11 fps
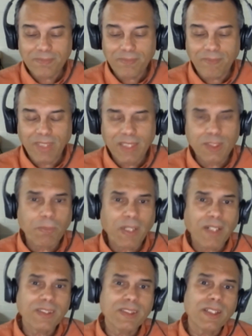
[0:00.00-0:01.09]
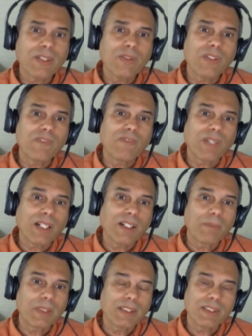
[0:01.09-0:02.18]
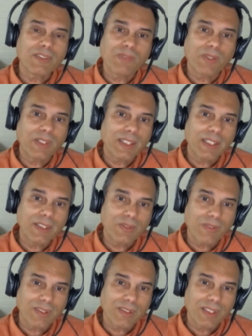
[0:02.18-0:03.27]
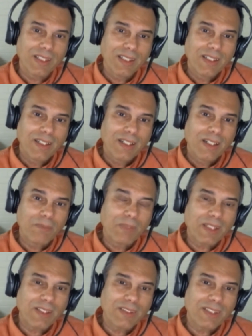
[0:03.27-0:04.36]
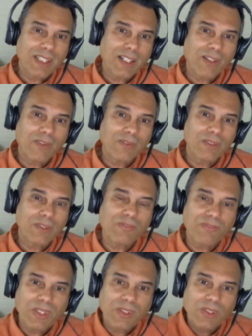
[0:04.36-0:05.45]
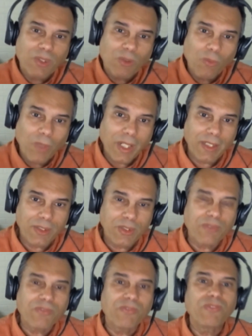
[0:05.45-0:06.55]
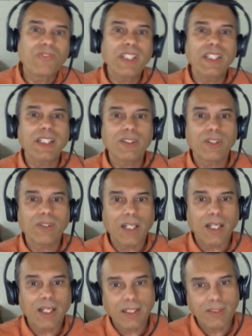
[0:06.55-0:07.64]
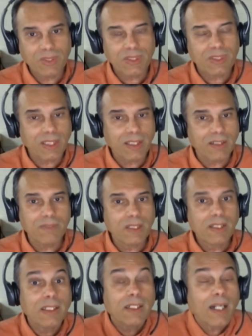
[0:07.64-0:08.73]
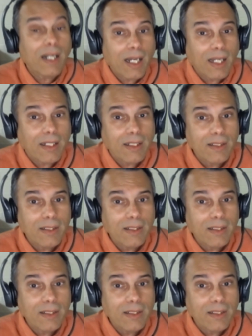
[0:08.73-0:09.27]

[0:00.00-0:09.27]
This parasitical environment is very dangerous, because now you feel their weight. You're feeding their lives instead of God.